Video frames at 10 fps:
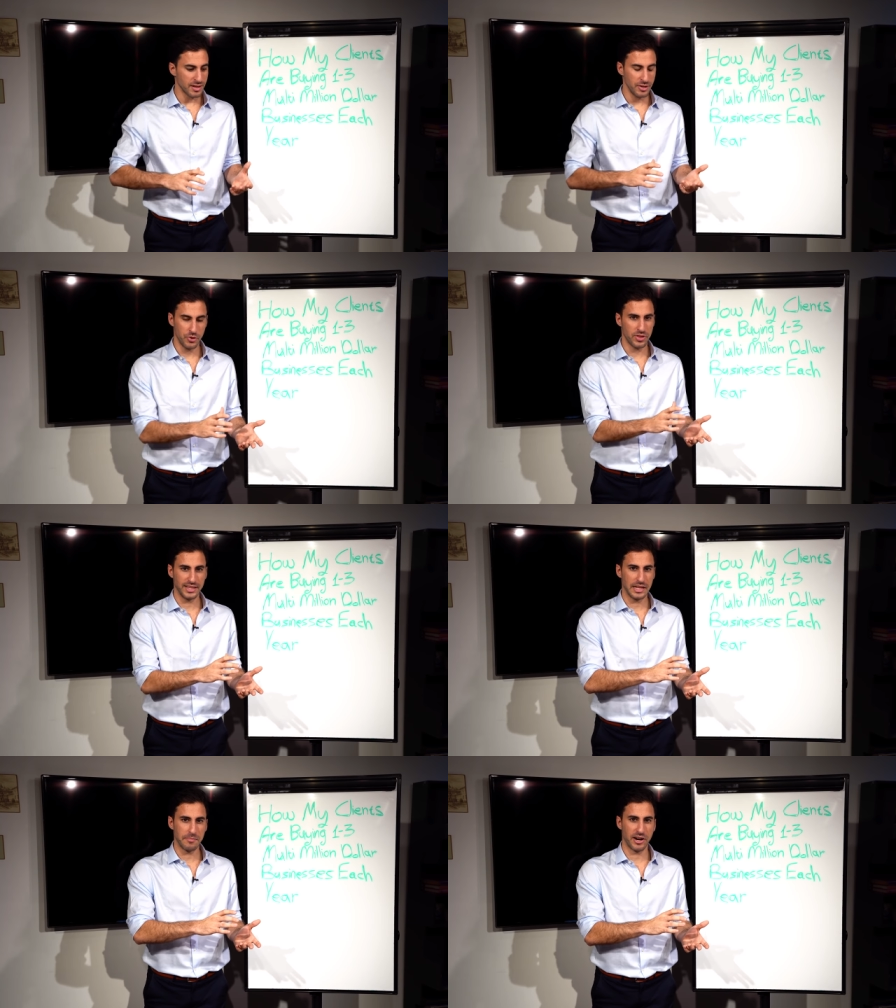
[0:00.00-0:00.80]
Do you
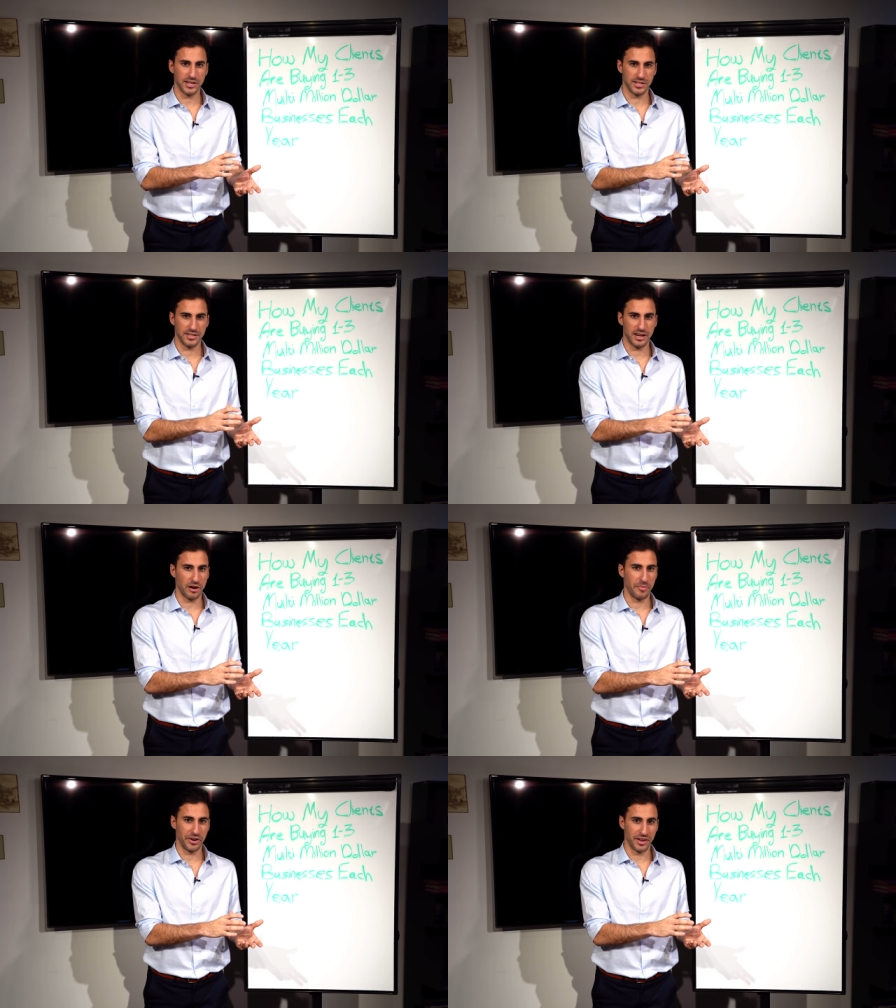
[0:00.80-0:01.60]
think that Mark
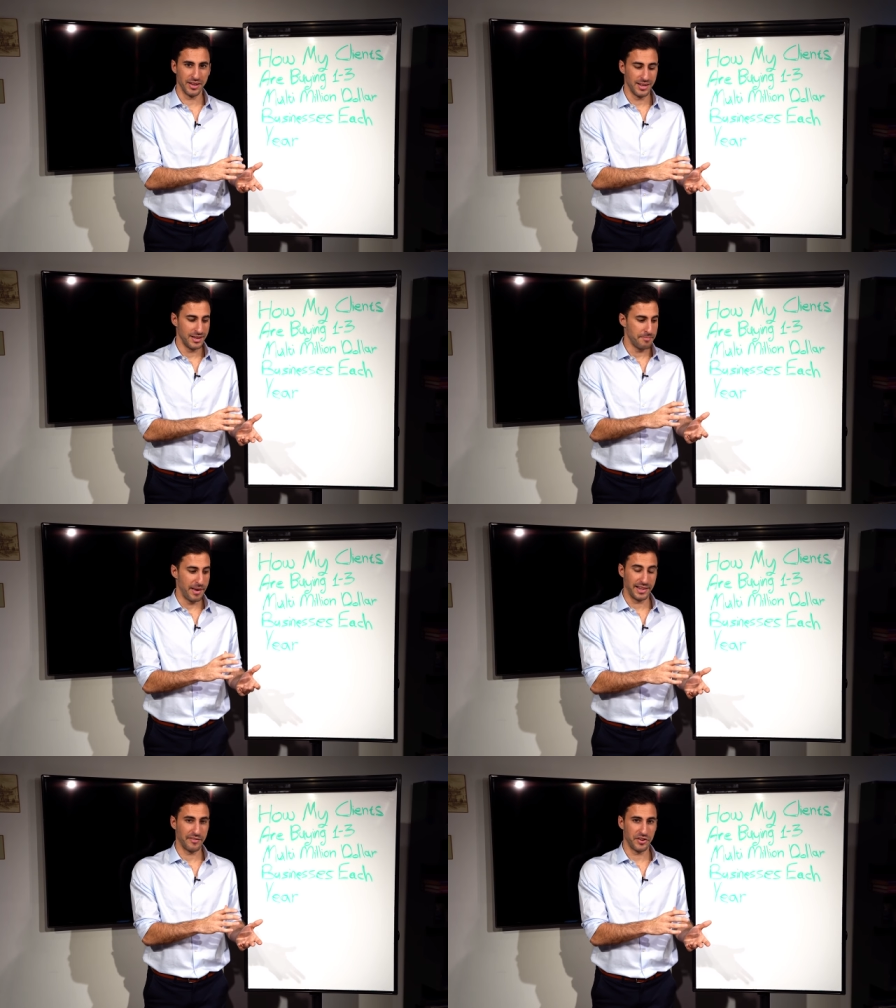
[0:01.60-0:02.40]
Zuckerberg
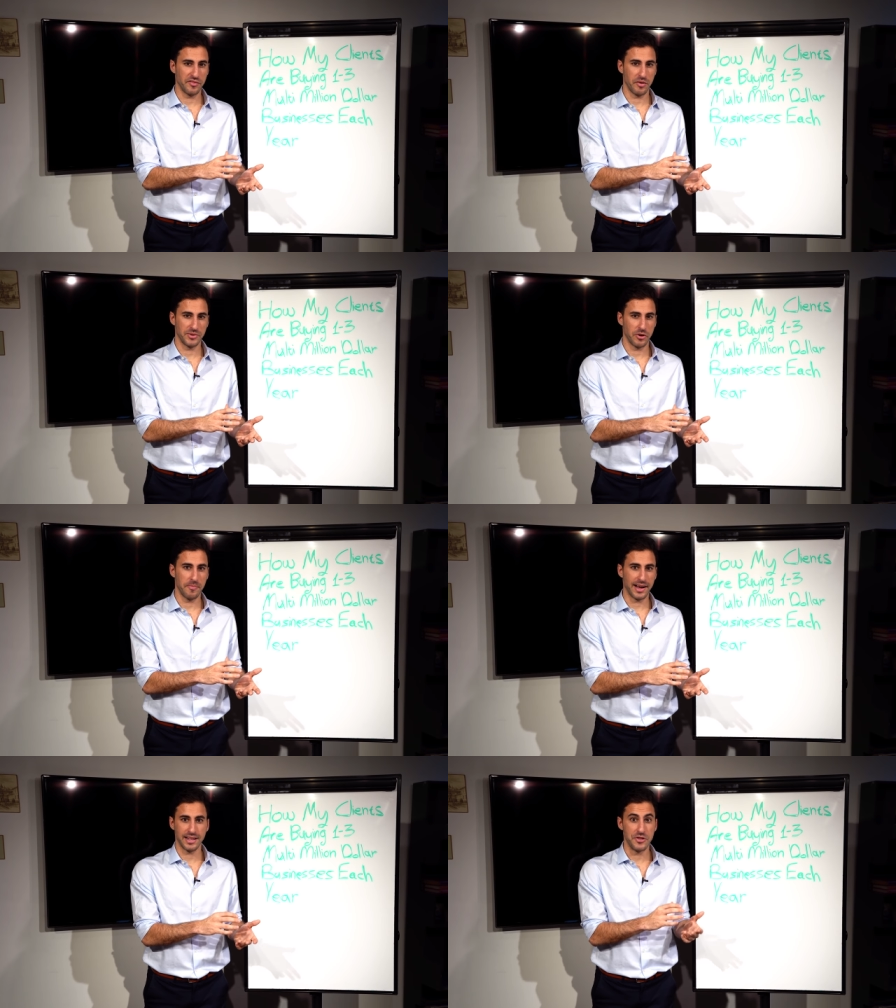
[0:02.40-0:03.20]
paid everything from his own
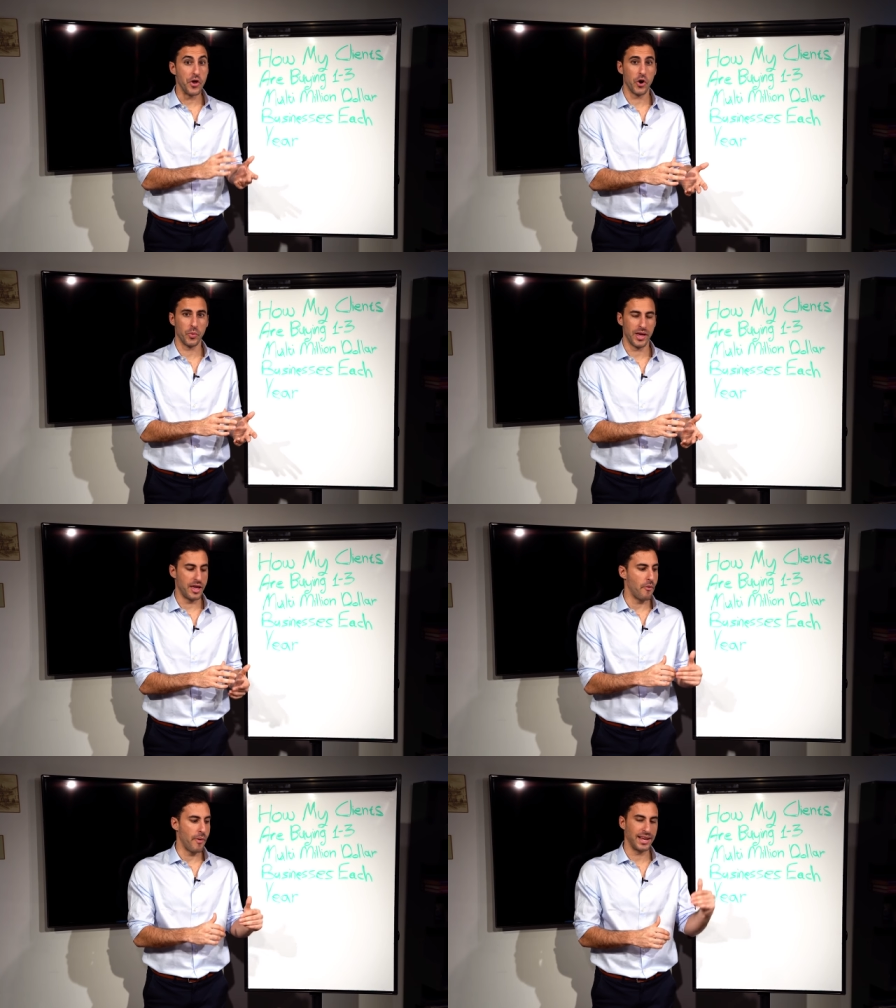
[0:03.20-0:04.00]
pocket? No,
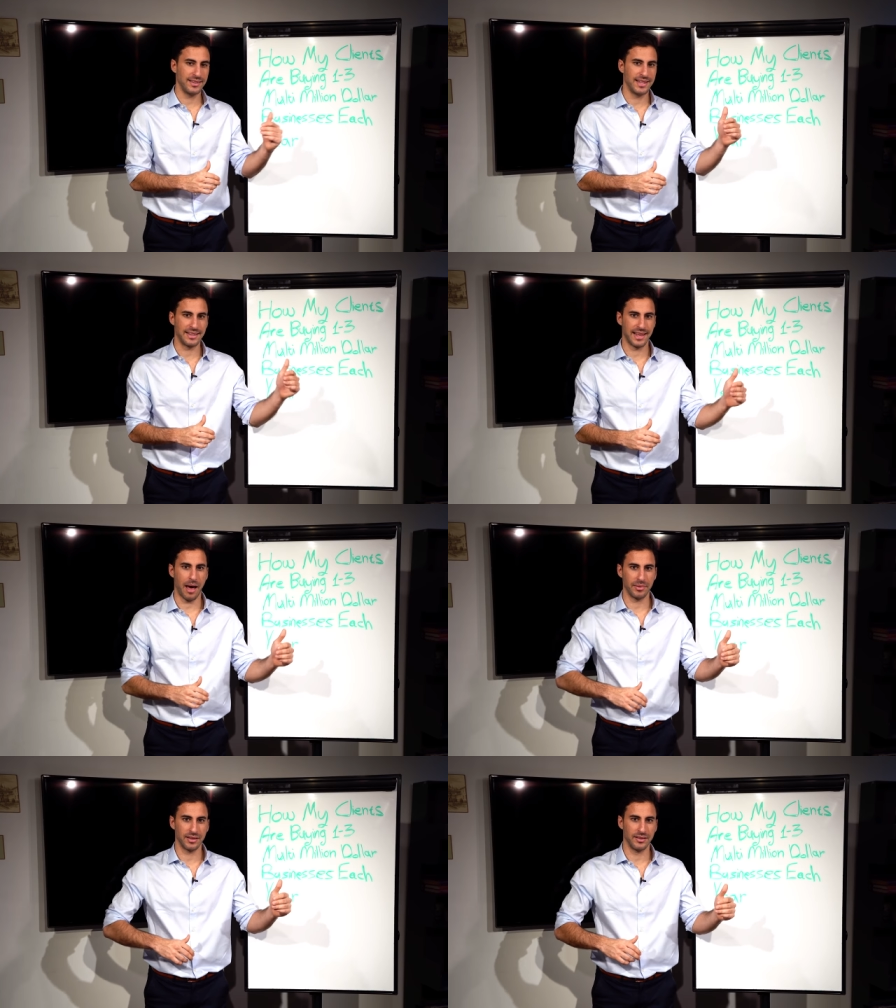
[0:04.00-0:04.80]
he raised that
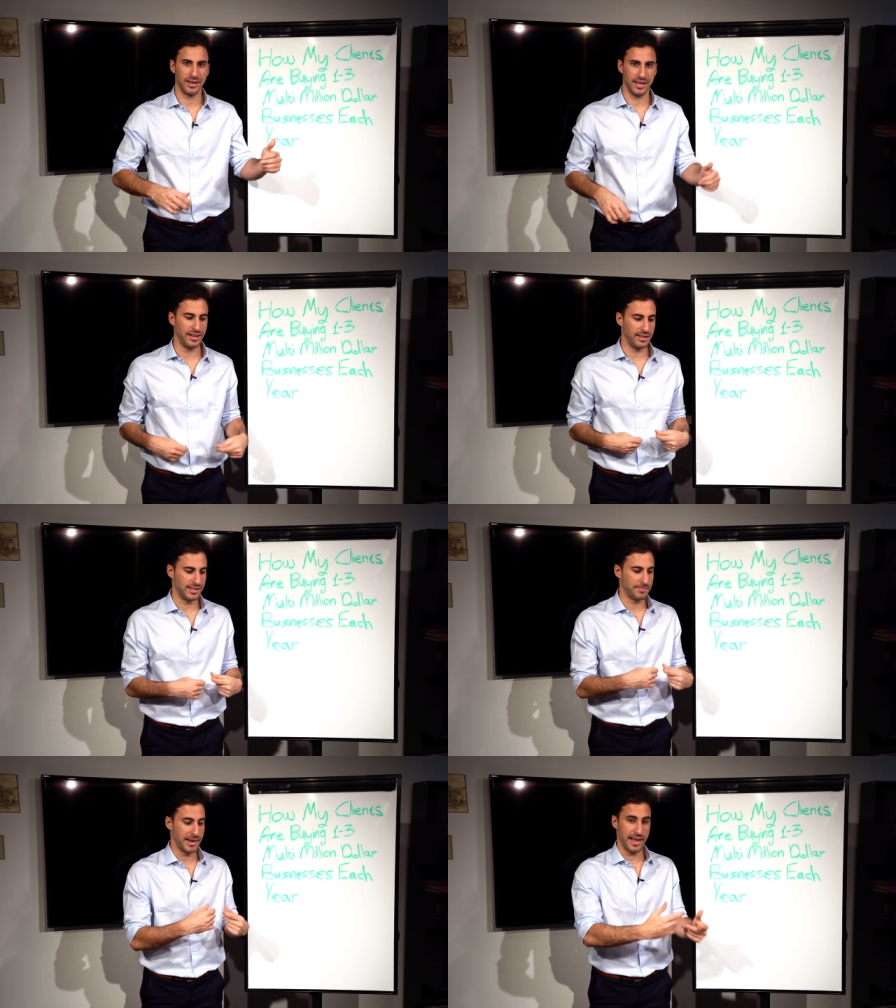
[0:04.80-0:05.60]
capital. He didn't
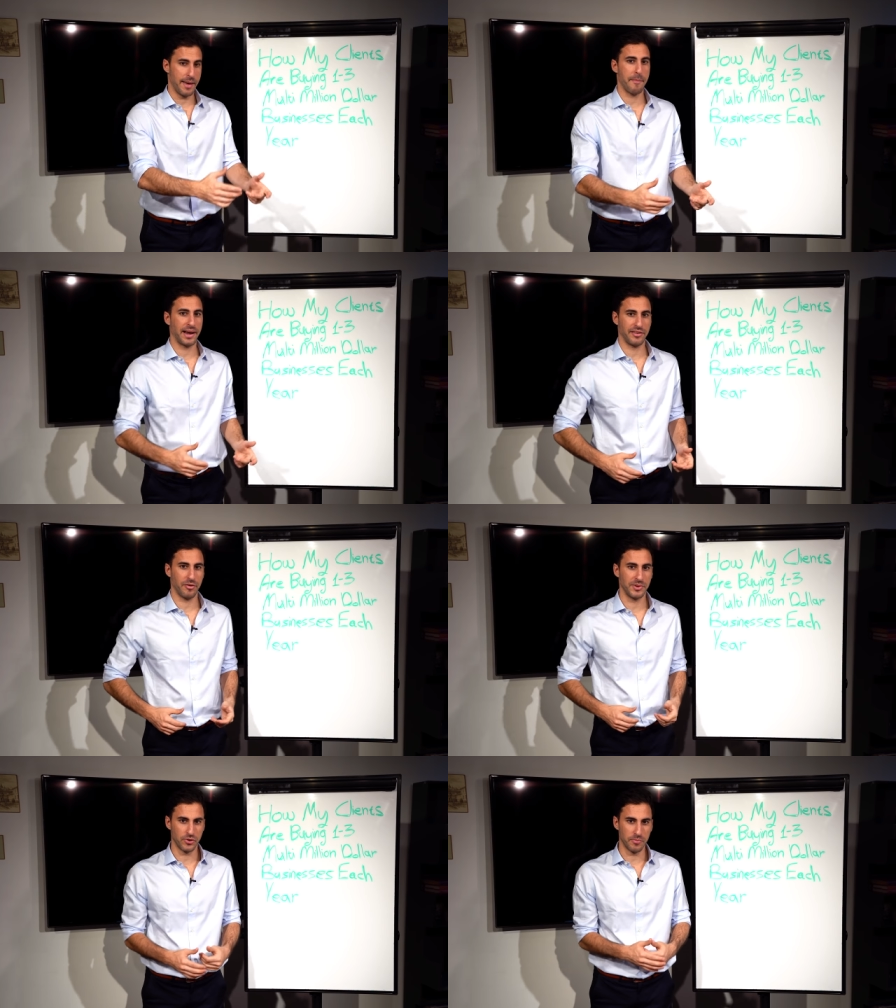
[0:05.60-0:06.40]
spend any money
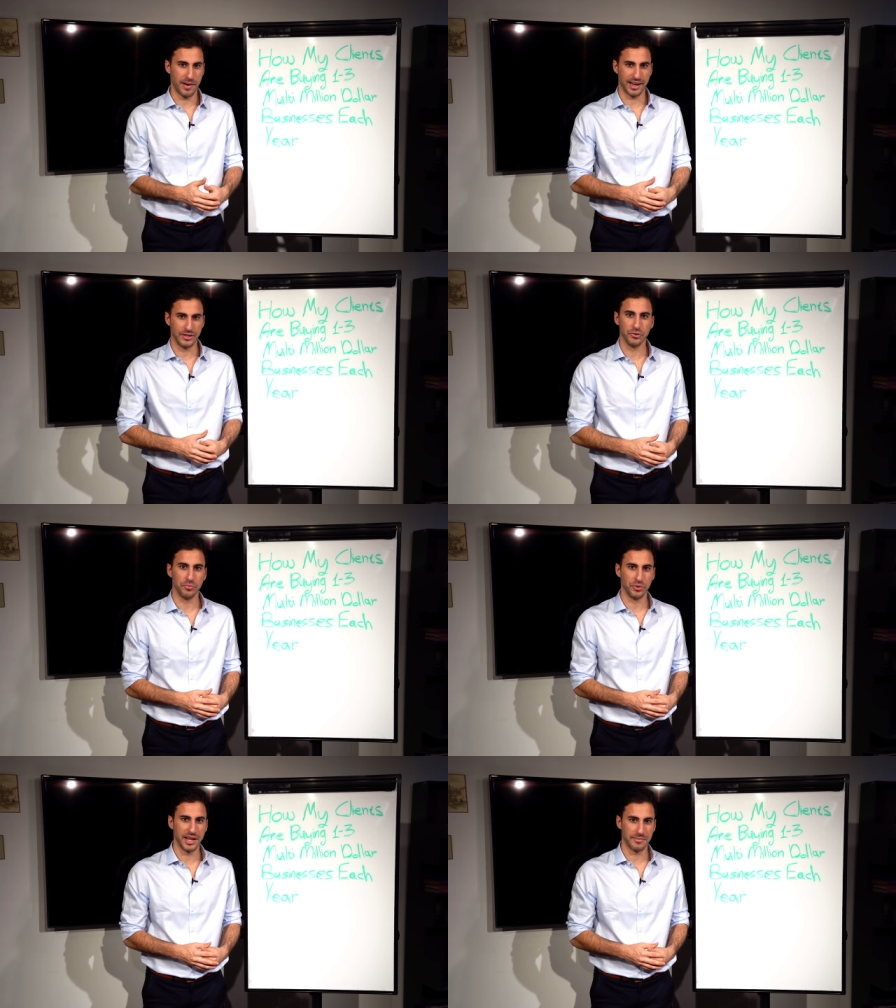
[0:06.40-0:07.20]
from his own pocket to
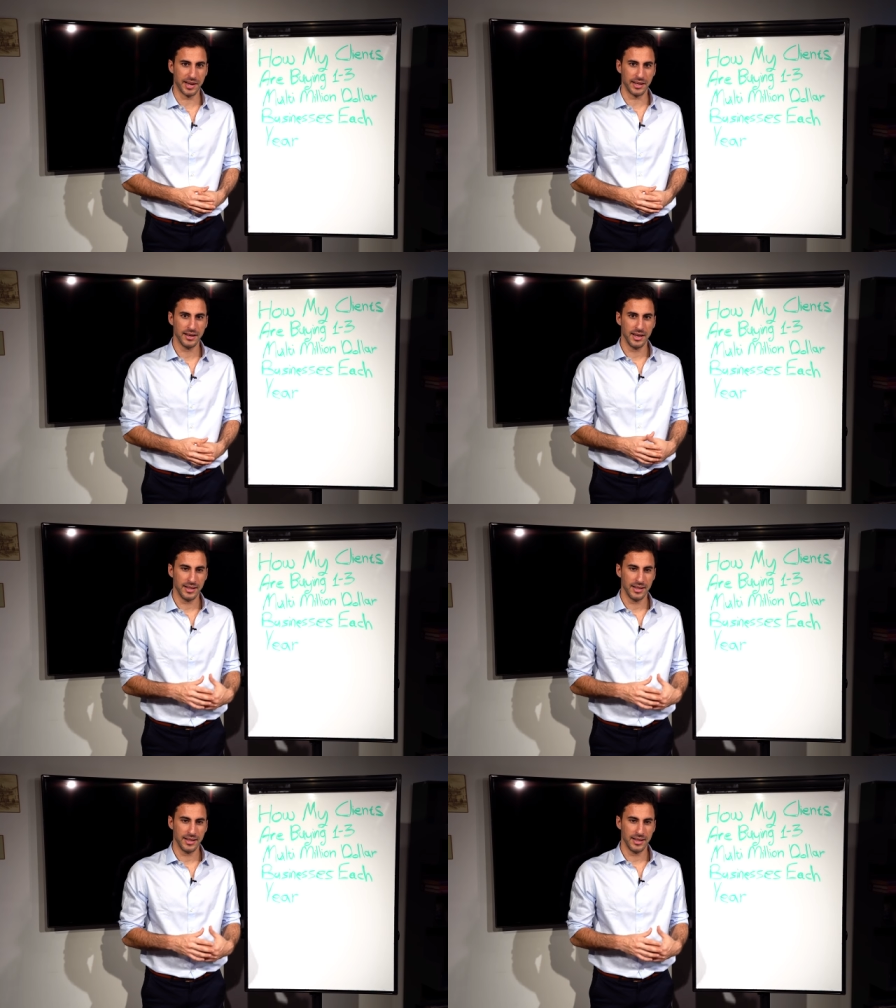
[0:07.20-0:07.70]
put that money.